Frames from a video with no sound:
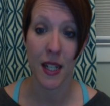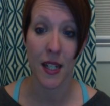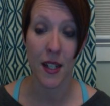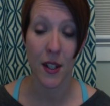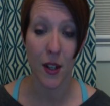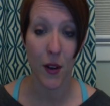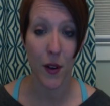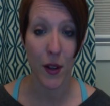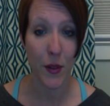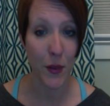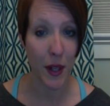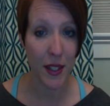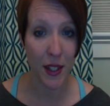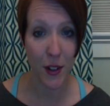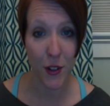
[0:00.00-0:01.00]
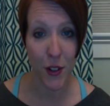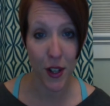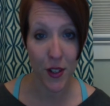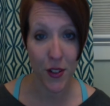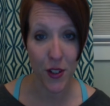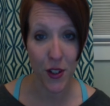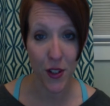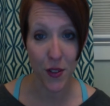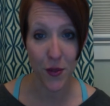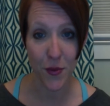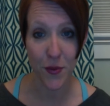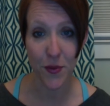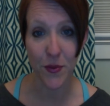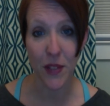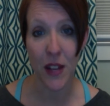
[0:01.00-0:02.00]
Go ahead and write down your answer
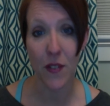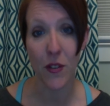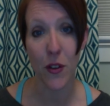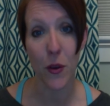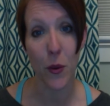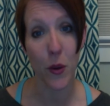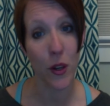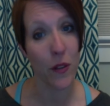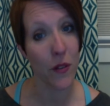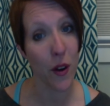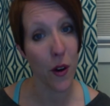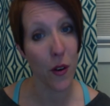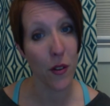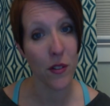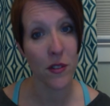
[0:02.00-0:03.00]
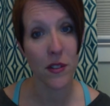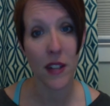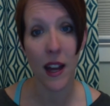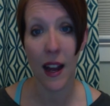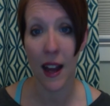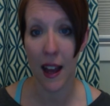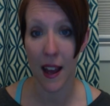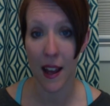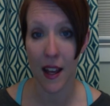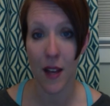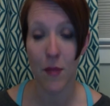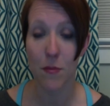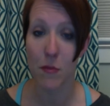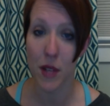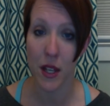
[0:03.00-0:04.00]
if you were to vote A,
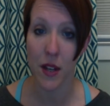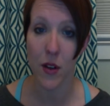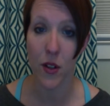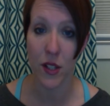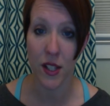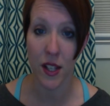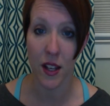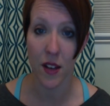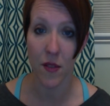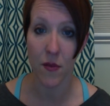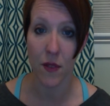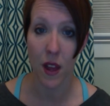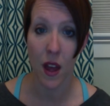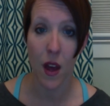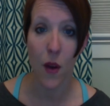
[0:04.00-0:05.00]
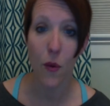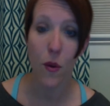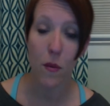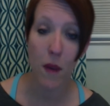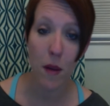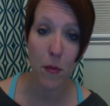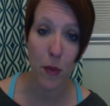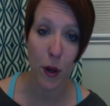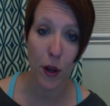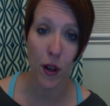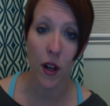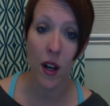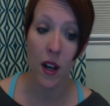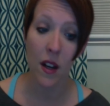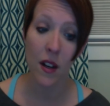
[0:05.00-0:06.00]
B, or C. Remember,
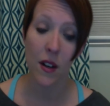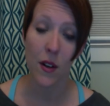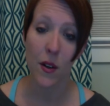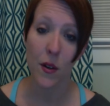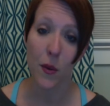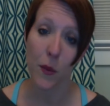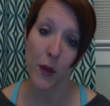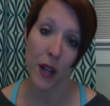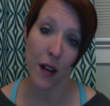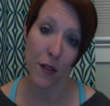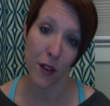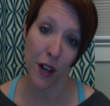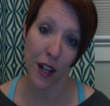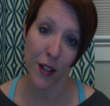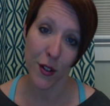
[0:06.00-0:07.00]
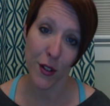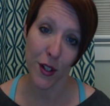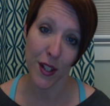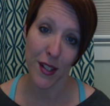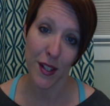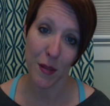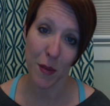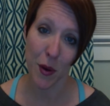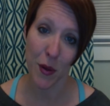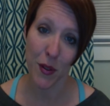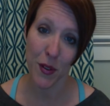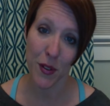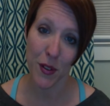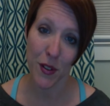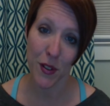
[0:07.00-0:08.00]
whatever answer gets the
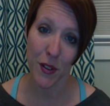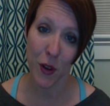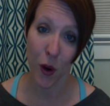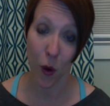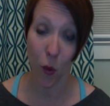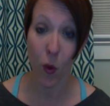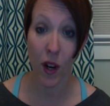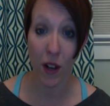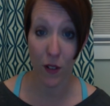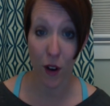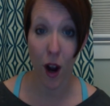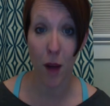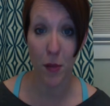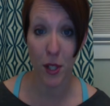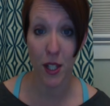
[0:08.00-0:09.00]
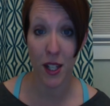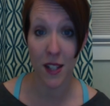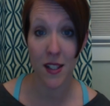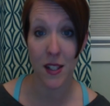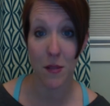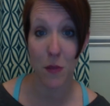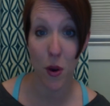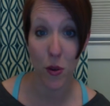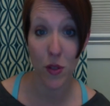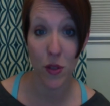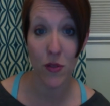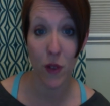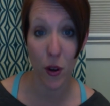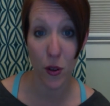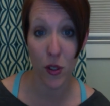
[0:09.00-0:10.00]
most, or whatever option gets the most
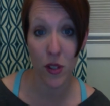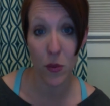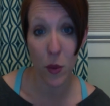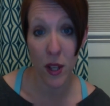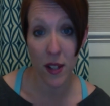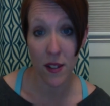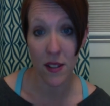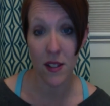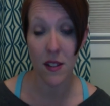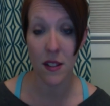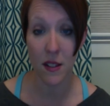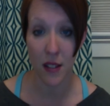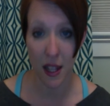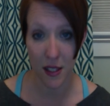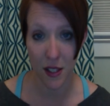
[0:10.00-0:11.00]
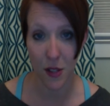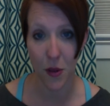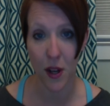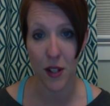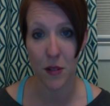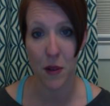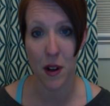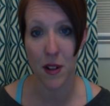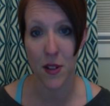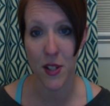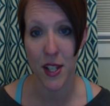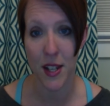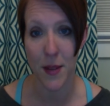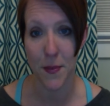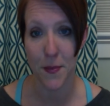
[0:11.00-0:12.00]
votes wins. That's direct democracy.